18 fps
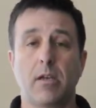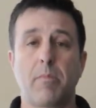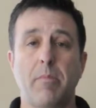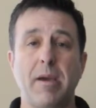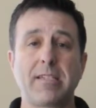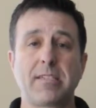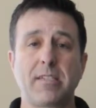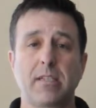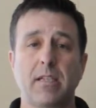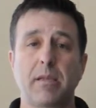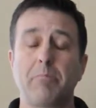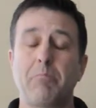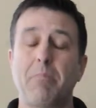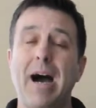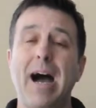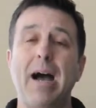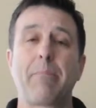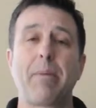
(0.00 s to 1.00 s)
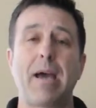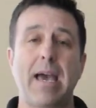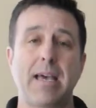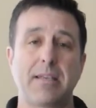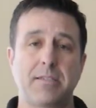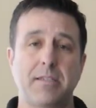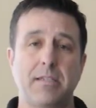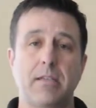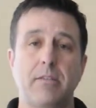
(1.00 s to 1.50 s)
basically
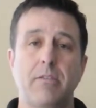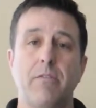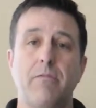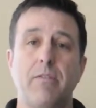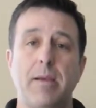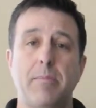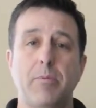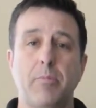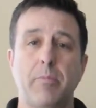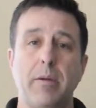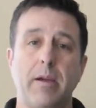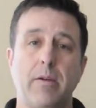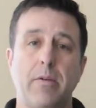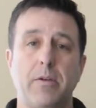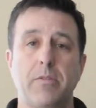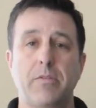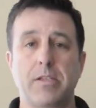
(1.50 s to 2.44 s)
bypassing the vapor barrier